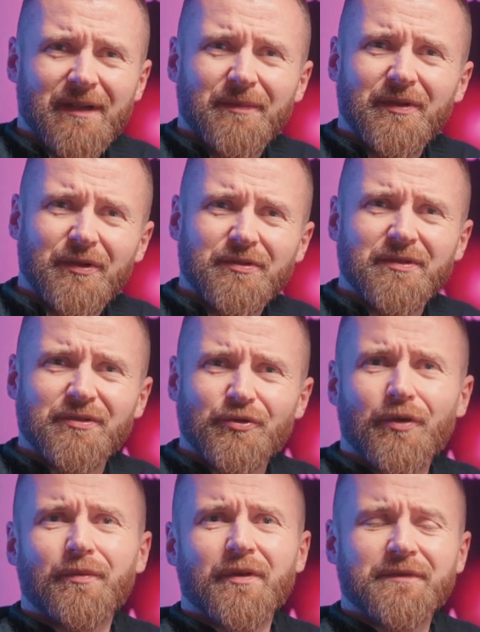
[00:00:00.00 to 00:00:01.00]
I've been using
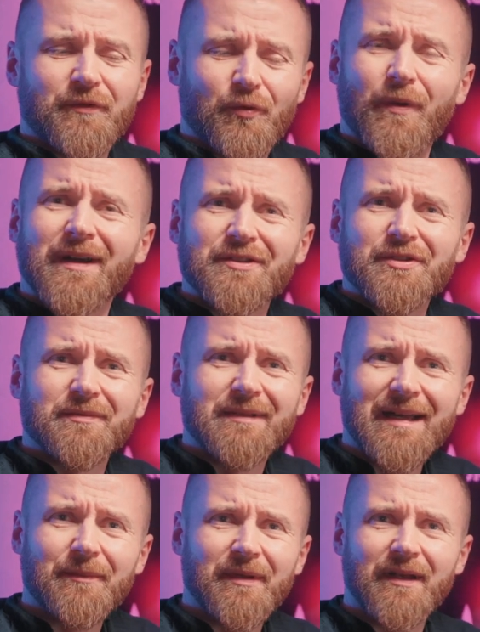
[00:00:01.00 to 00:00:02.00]
Dropbox for quite some
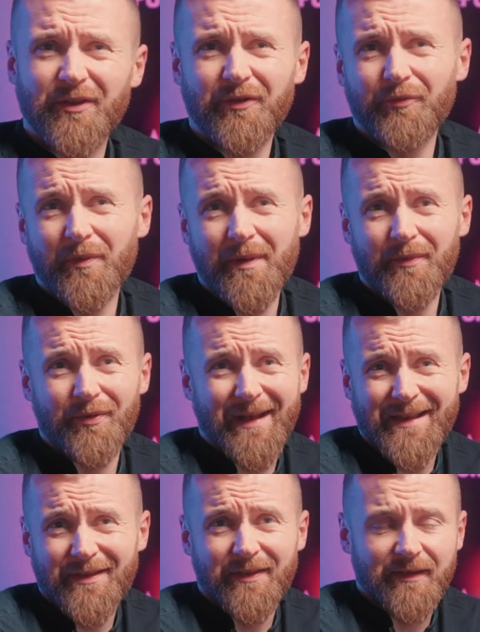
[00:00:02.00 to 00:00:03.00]
time and I don't remember
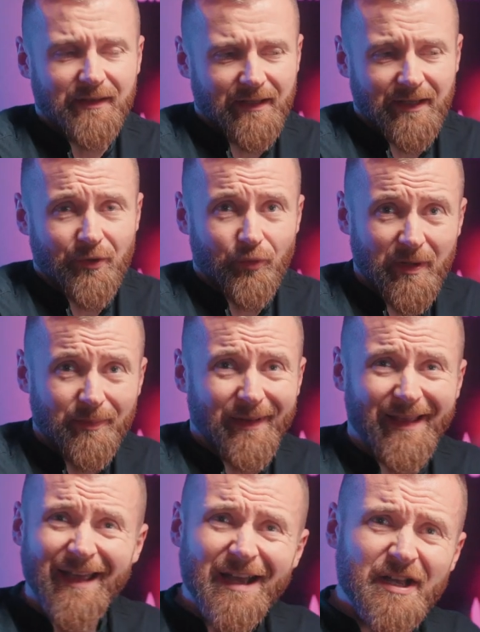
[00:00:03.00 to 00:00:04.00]
anything like
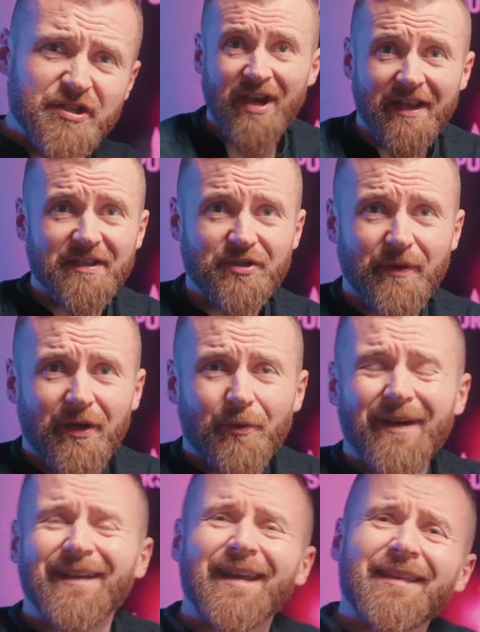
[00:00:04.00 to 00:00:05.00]
replay. Check it straight
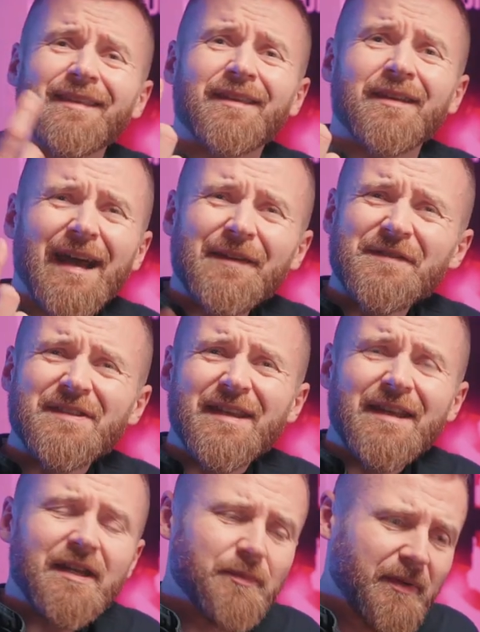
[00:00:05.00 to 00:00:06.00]
away, and I've
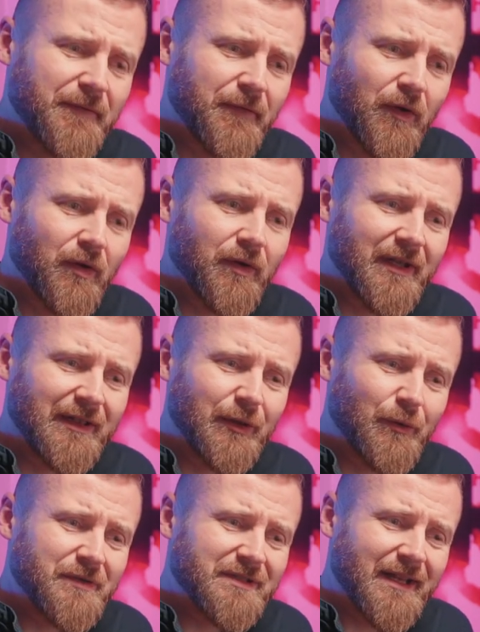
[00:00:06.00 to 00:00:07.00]
seen it before. It
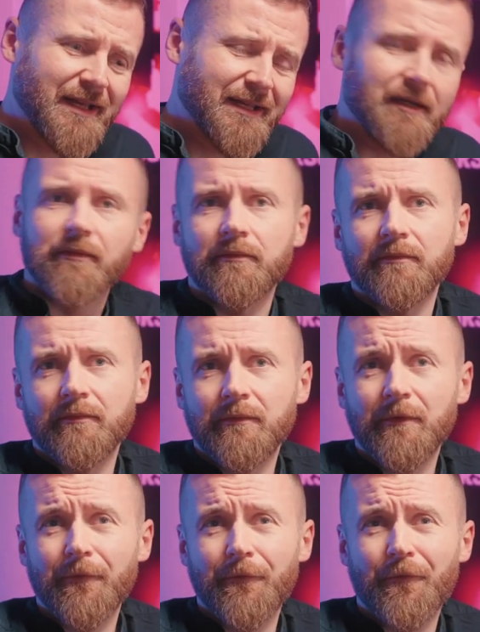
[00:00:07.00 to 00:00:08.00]
looks like
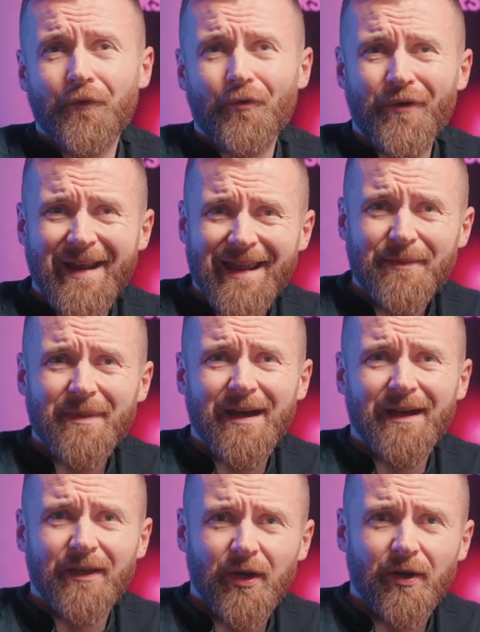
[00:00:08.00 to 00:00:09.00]

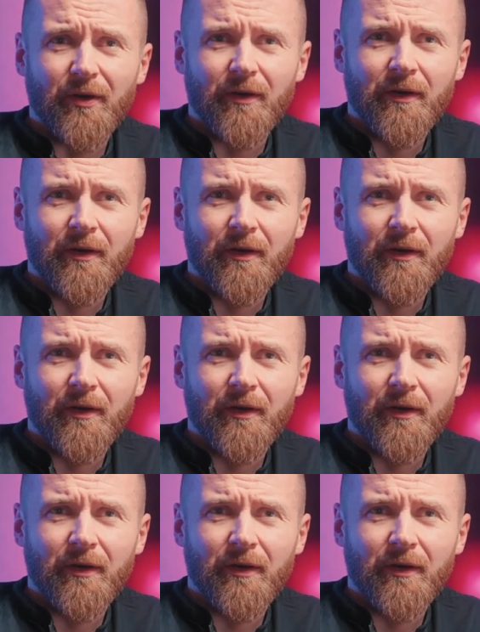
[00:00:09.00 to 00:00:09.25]
Frame.io.